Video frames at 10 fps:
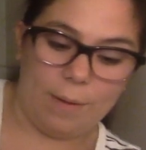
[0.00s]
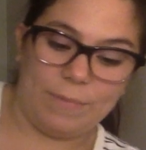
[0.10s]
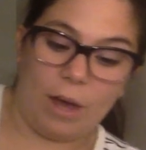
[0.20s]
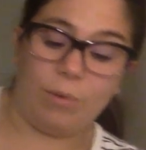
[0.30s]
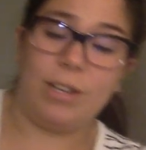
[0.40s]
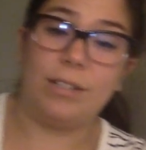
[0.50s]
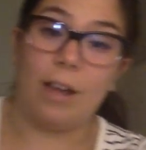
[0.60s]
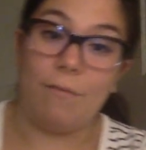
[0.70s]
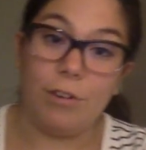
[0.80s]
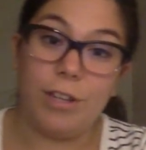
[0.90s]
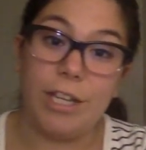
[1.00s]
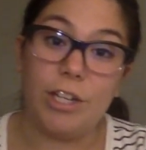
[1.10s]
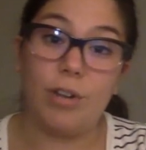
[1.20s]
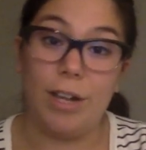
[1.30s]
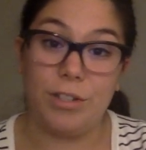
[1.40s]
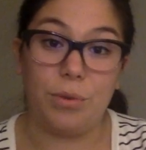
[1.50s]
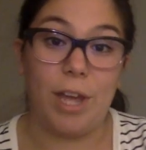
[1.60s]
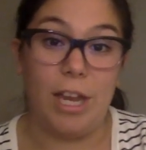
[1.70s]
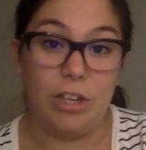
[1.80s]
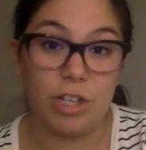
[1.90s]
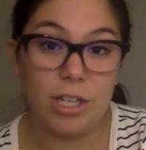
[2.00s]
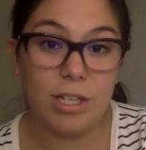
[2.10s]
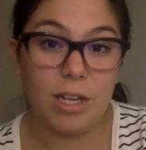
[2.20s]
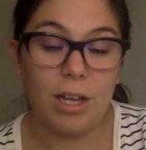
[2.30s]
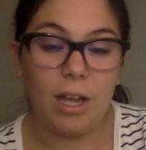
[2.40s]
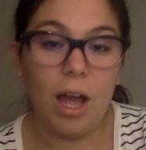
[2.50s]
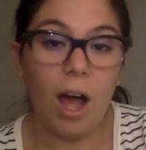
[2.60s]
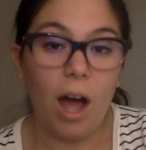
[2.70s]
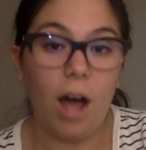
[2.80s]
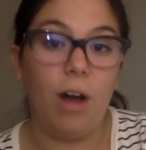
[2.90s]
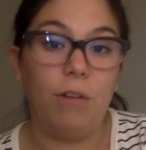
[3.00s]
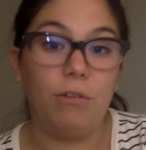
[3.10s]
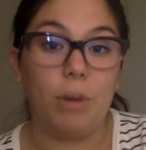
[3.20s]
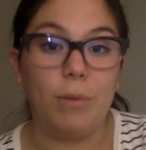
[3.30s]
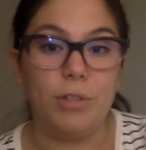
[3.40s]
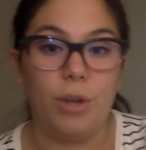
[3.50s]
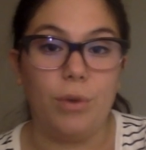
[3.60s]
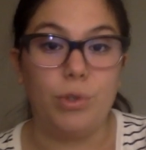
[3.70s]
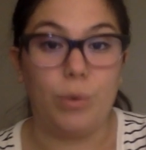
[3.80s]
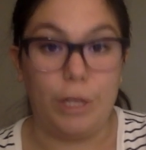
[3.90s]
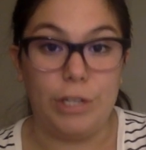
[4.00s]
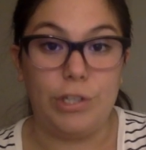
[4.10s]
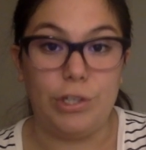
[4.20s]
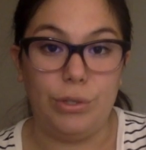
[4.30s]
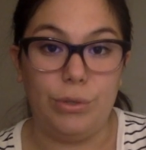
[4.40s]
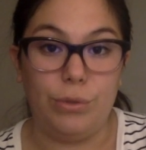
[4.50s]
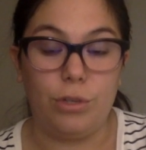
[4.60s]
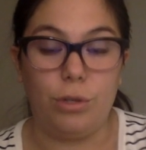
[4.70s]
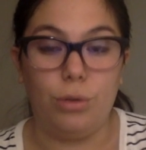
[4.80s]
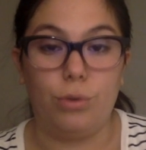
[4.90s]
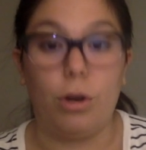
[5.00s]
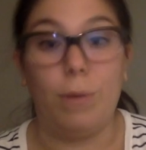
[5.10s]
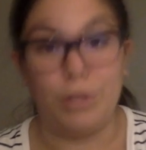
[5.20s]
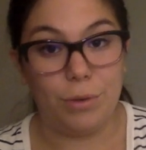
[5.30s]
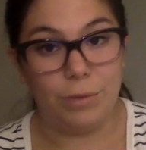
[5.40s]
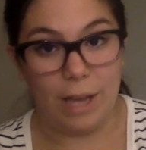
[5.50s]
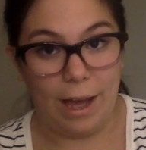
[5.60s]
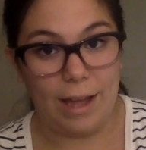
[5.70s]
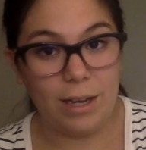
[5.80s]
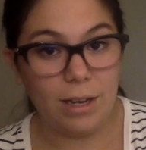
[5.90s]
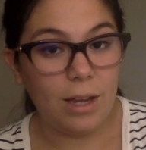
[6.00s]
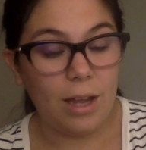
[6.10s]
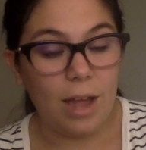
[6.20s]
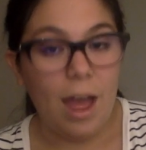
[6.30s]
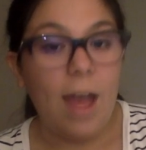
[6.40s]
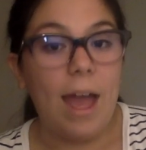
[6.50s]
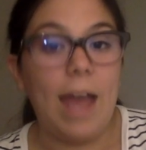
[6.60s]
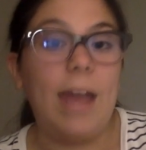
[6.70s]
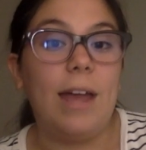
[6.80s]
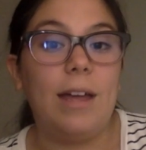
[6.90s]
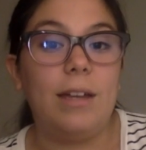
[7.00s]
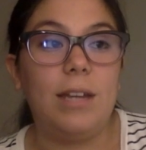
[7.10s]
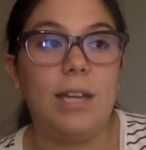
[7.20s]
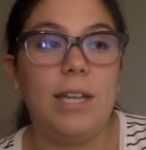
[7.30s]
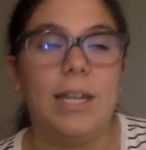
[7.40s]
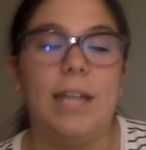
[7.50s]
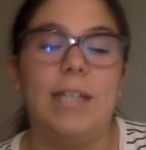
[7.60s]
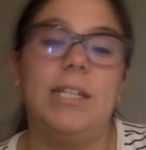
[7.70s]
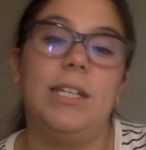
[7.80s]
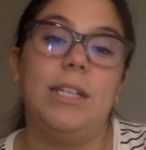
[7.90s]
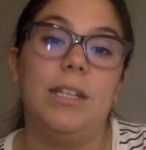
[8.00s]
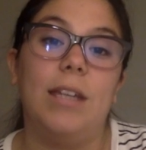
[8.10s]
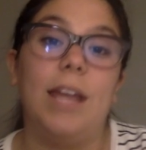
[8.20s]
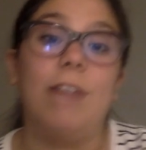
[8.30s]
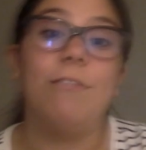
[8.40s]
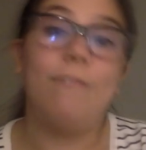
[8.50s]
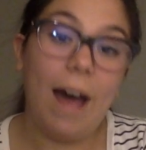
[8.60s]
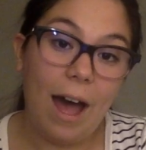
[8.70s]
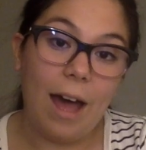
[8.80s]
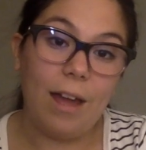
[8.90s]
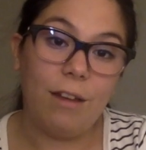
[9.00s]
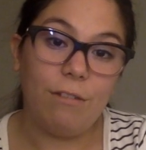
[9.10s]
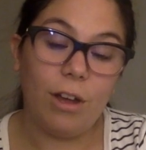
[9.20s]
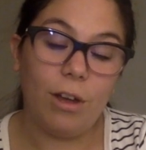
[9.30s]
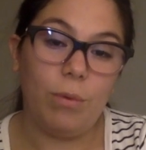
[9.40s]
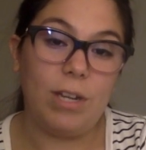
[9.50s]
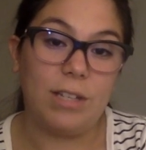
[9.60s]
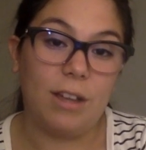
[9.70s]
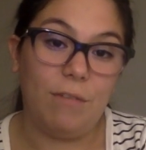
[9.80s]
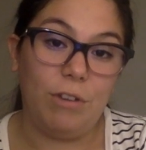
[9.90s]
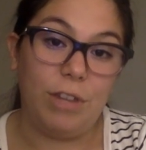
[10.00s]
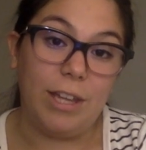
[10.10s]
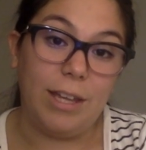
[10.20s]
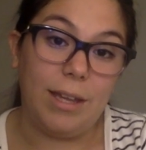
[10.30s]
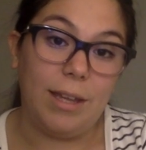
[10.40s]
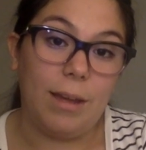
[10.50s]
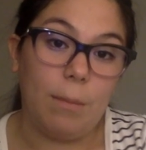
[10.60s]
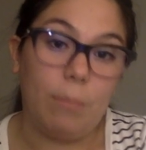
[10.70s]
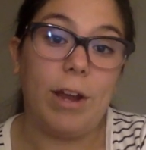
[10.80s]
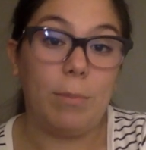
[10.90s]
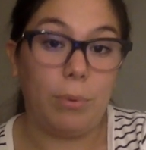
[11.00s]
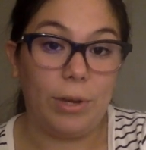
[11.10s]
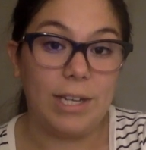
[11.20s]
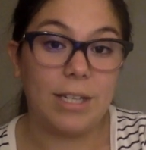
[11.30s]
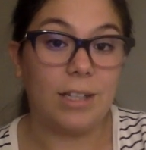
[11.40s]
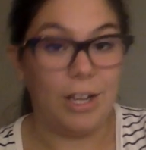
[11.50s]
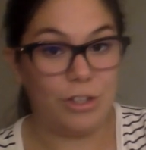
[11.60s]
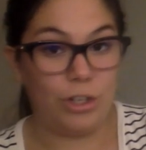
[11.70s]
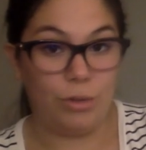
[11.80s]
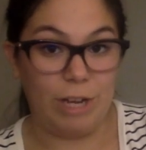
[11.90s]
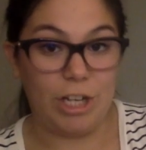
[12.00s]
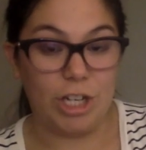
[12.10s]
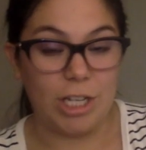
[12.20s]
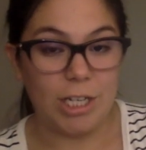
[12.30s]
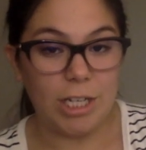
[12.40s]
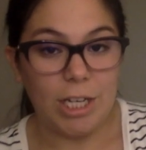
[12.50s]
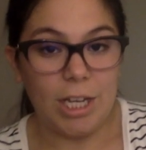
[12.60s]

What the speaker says: that we discovered the translocation of chromosome 22 to chromosome 9. And in 1985, we discovered the breakpoint cluster region,